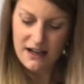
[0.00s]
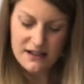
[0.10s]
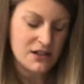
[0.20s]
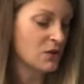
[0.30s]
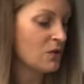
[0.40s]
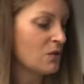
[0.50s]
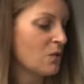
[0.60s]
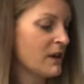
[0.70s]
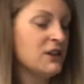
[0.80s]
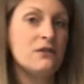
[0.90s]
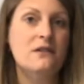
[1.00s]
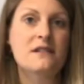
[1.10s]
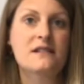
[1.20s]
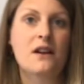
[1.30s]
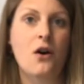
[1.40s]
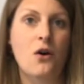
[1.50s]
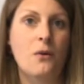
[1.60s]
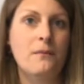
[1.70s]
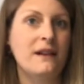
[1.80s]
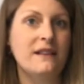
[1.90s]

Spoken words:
So when you do this at home,